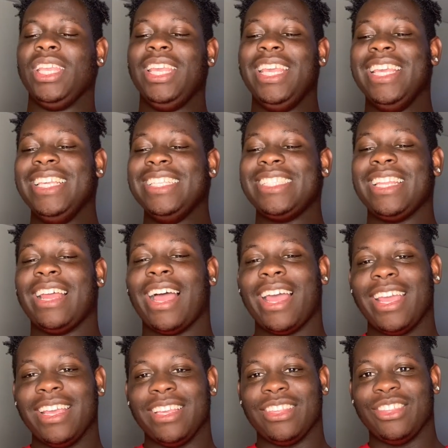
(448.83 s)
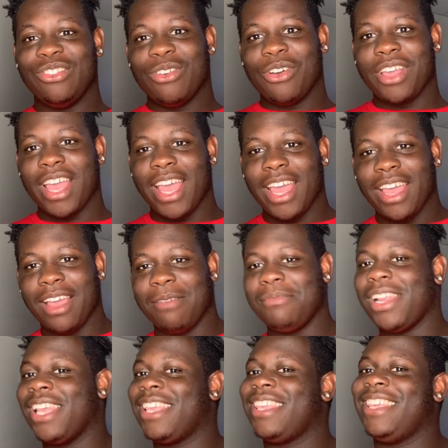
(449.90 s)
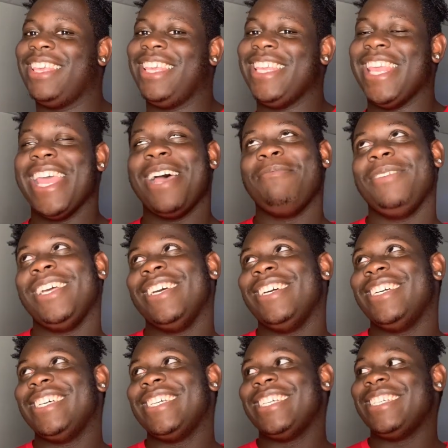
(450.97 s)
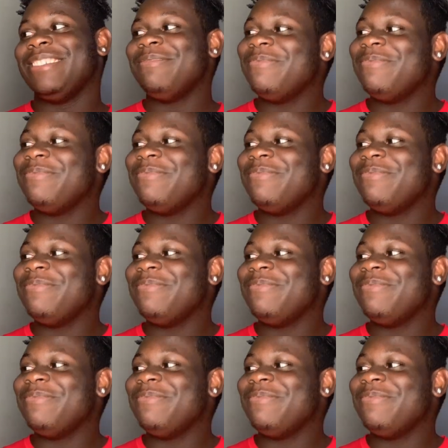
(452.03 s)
he's like, you okay? I'm like, yeah, I'm good.